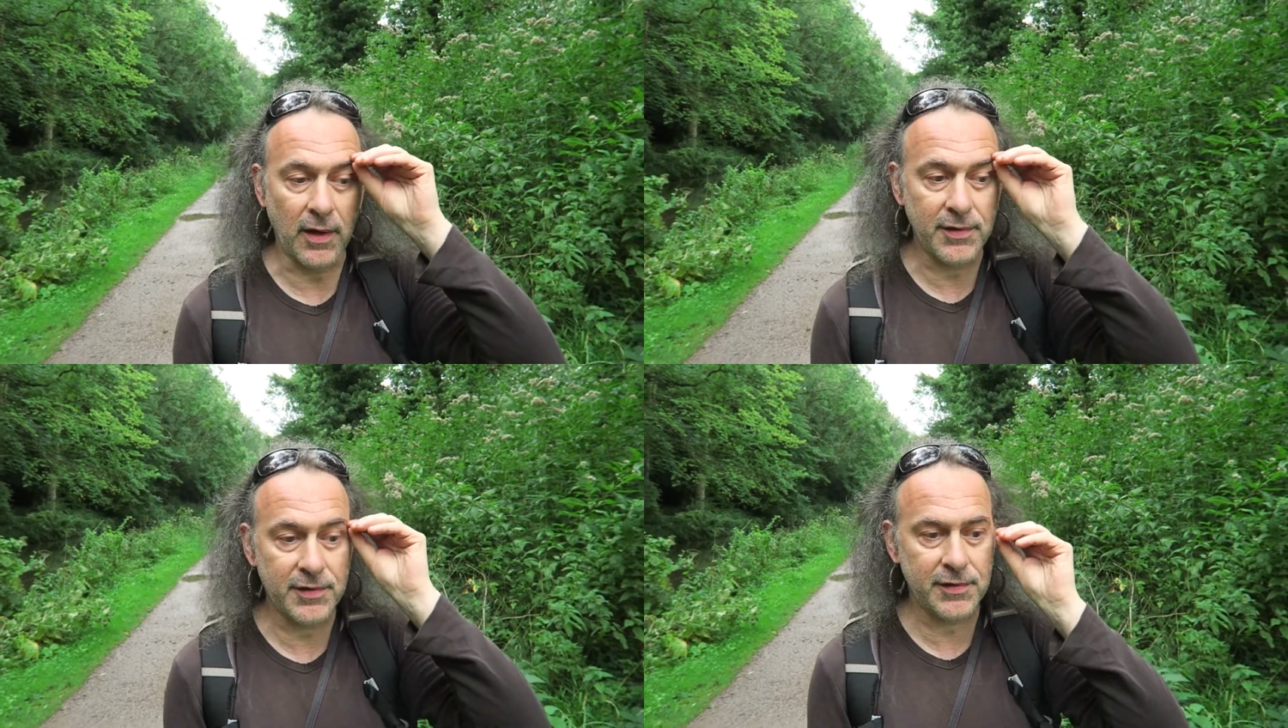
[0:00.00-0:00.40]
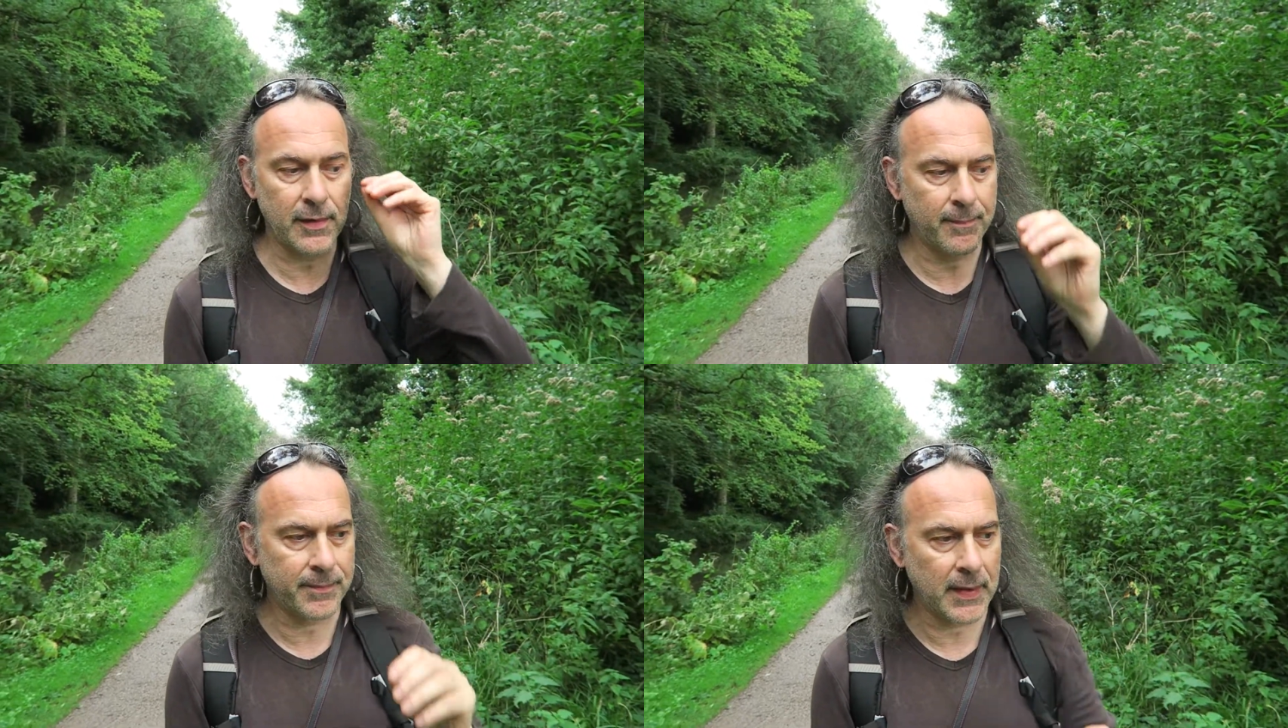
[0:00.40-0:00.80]

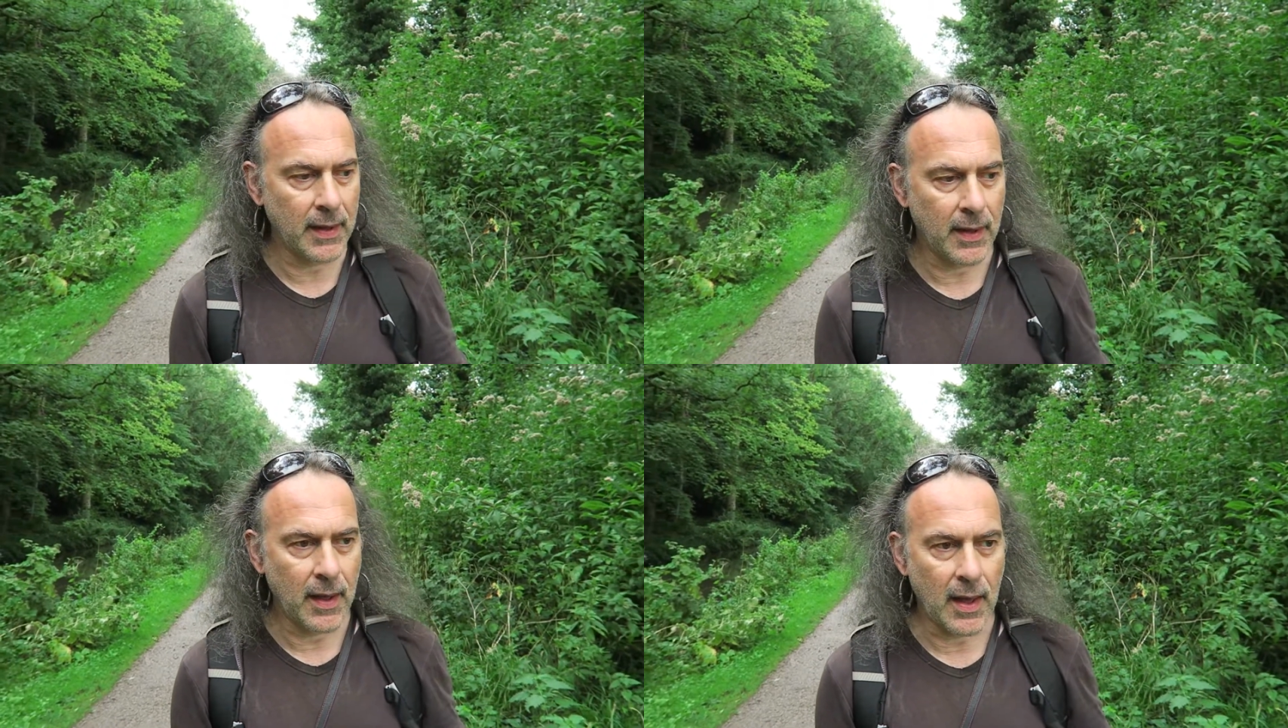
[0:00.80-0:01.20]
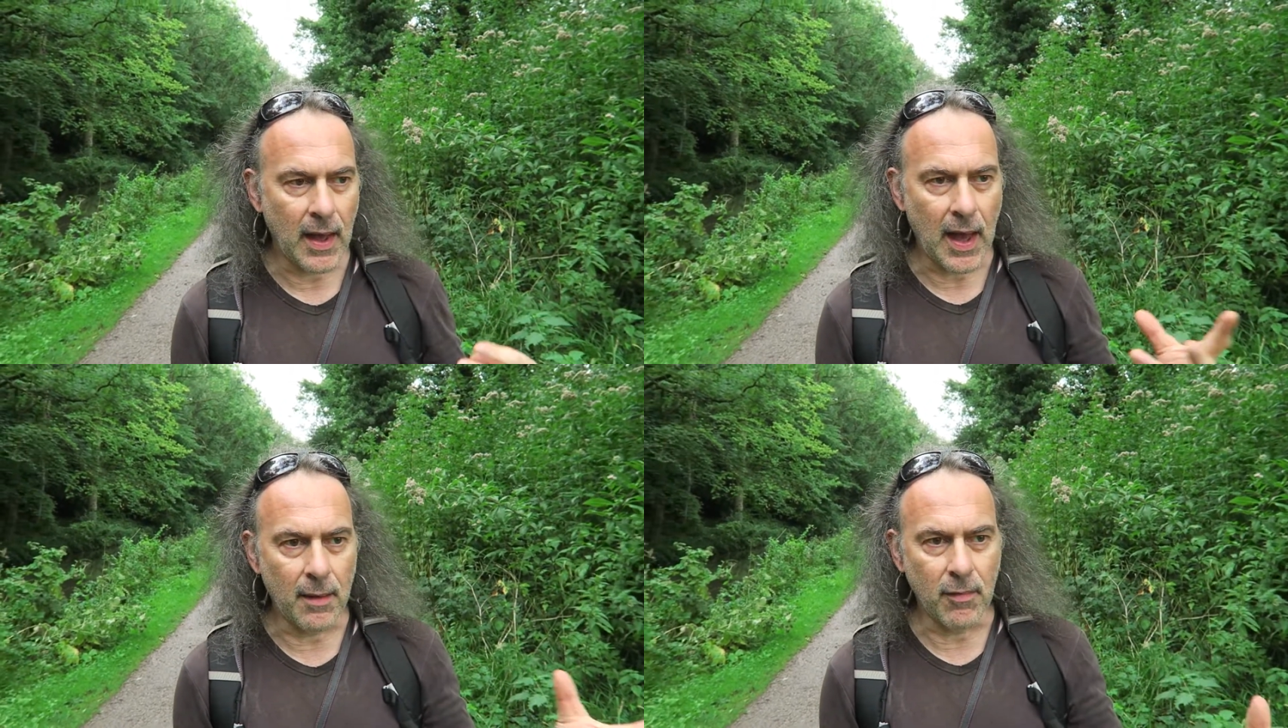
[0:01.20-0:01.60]
us
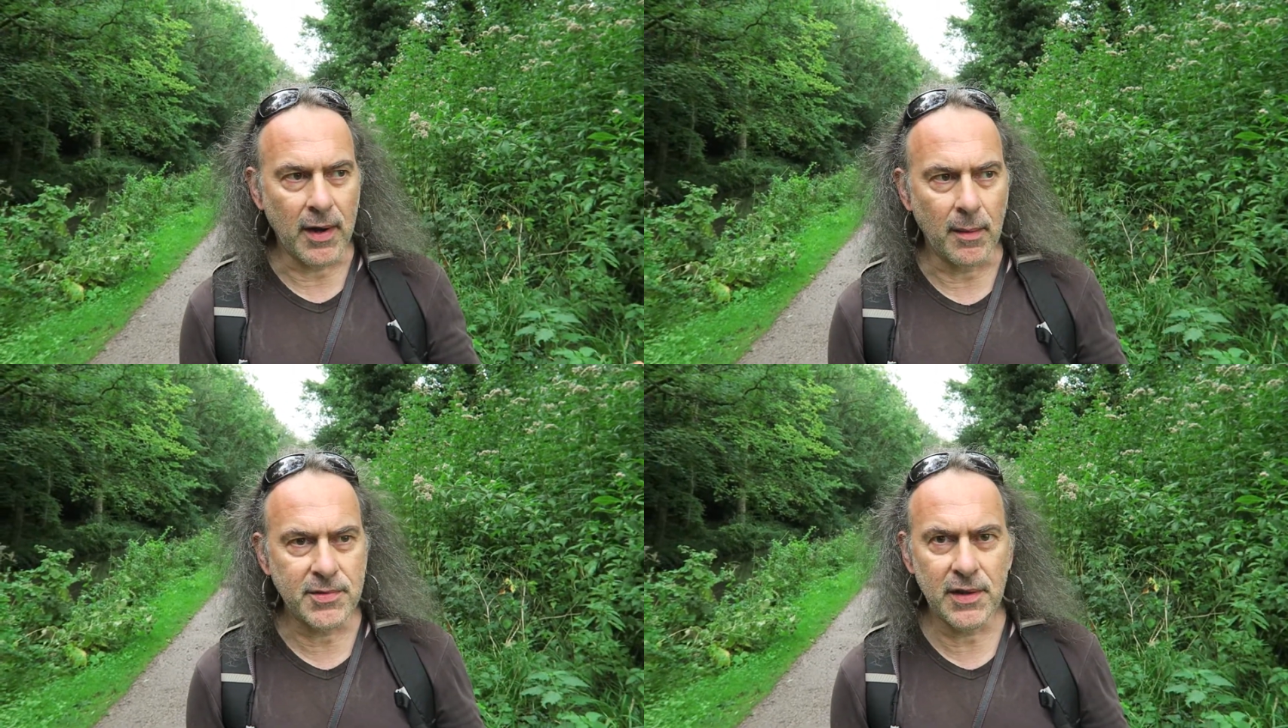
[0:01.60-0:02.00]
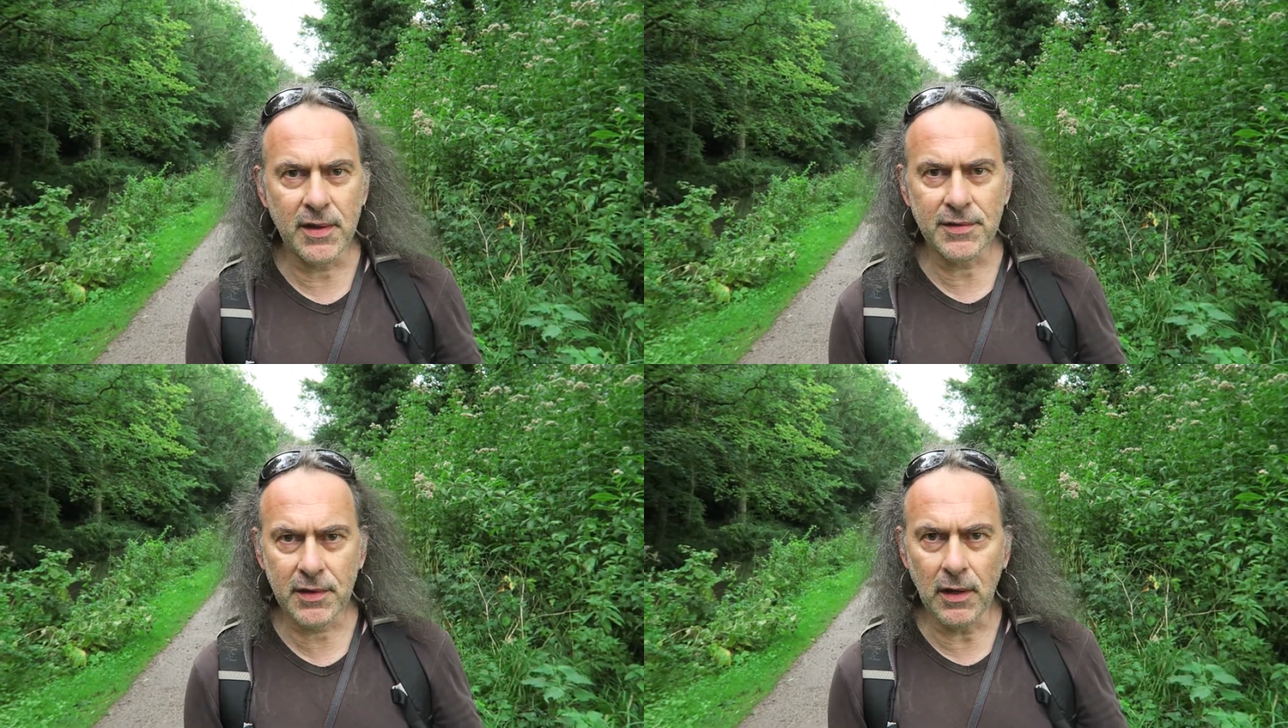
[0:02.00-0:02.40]
and went up to
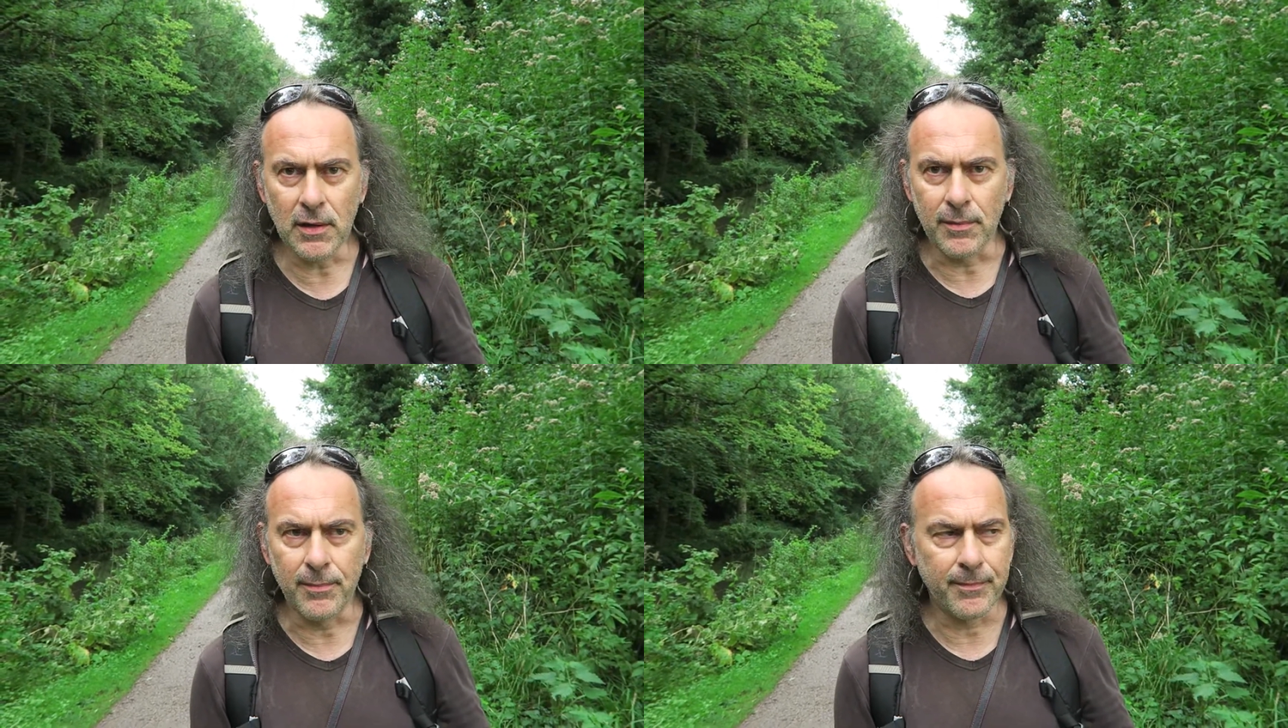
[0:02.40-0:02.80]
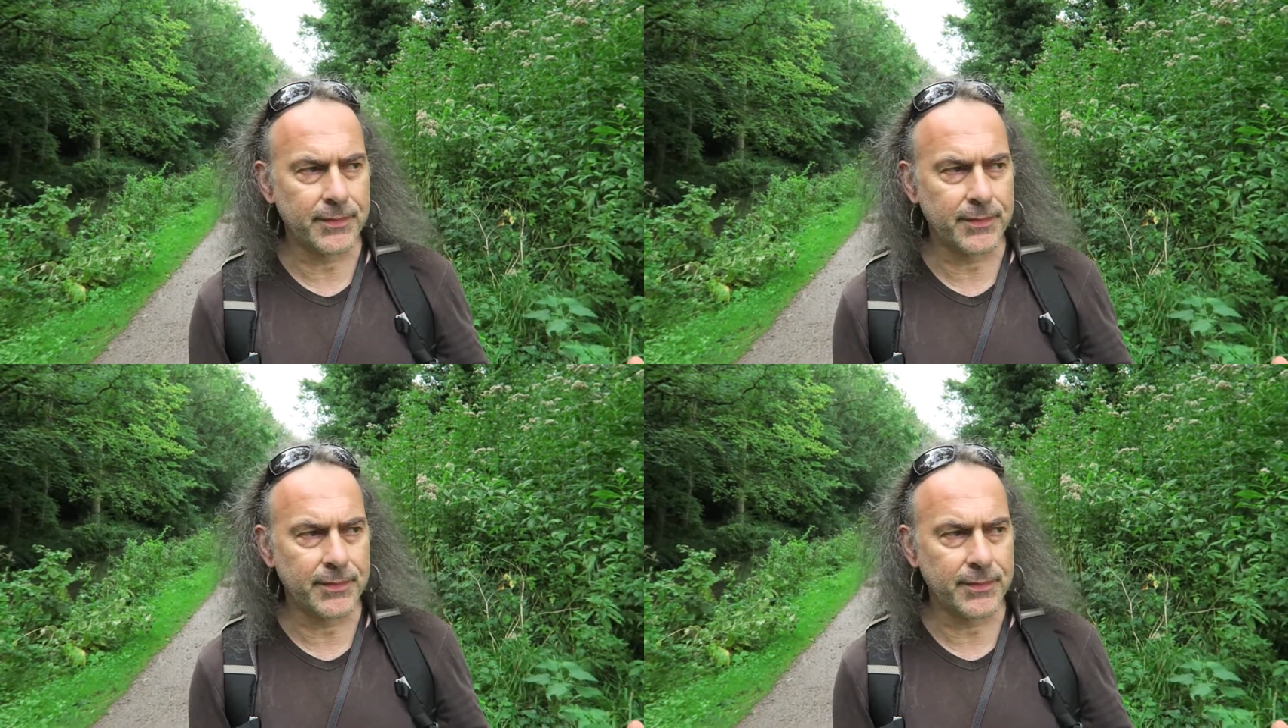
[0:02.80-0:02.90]
this girl